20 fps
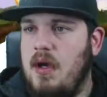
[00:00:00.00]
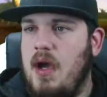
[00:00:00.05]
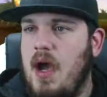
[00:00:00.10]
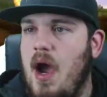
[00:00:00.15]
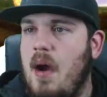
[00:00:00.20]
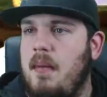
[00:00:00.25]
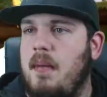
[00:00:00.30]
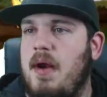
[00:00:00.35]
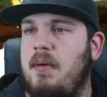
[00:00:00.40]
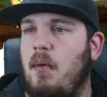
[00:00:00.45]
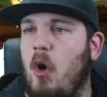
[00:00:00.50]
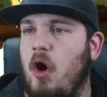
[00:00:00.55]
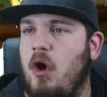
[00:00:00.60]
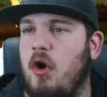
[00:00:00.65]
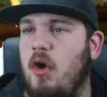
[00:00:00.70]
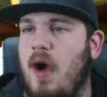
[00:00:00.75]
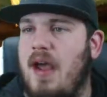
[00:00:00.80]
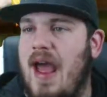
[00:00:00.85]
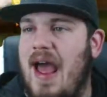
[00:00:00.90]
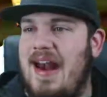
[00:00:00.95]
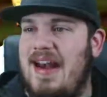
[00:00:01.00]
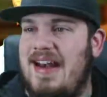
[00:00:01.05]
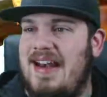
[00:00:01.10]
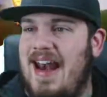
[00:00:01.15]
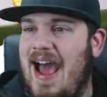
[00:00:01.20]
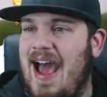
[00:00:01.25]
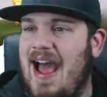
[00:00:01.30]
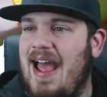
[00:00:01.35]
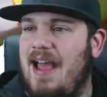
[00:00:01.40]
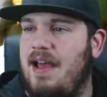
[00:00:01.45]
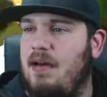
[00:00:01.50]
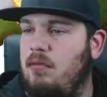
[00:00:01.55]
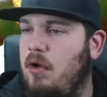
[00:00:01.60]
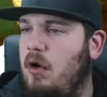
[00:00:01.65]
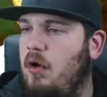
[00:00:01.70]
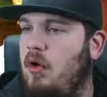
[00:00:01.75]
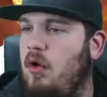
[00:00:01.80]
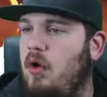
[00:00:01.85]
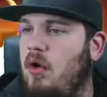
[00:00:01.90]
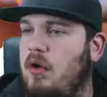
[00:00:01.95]
How many more do I got? Not.
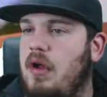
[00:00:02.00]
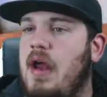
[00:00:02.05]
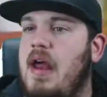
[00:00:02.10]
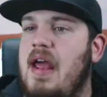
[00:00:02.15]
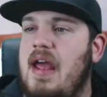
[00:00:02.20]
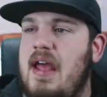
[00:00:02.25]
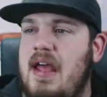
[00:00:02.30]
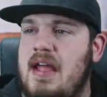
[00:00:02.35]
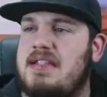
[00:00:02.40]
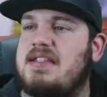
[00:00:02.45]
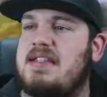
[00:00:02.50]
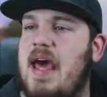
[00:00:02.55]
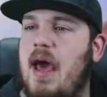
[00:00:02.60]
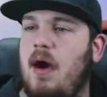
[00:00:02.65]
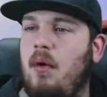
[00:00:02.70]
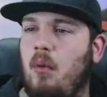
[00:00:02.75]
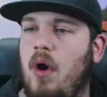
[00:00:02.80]
Oh, it's that